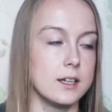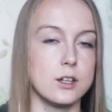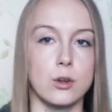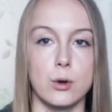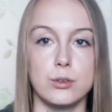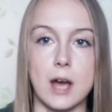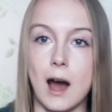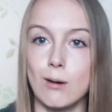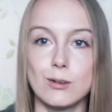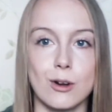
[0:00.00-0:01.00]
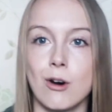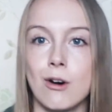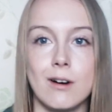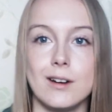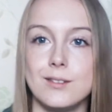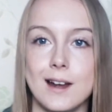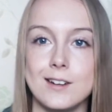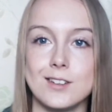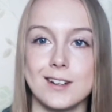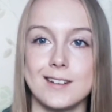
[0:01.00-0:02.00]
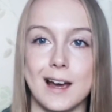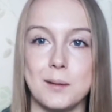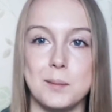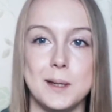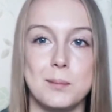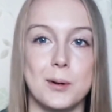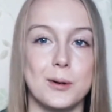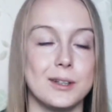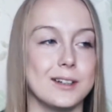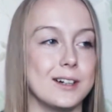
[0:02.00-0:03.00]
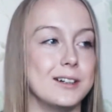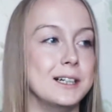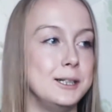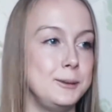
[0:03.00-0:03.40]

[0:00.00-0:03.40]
you know, those outdoor adventure type people, you know,